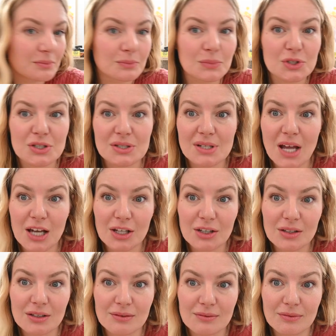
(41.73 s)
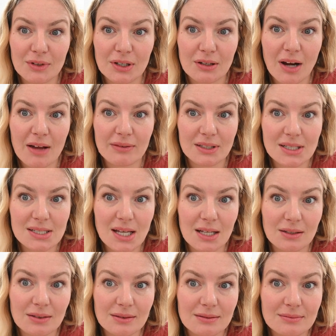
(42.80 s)
which is not good for a graphic
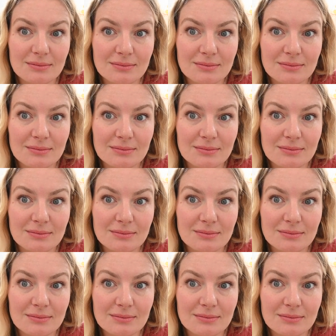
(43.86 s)
designer.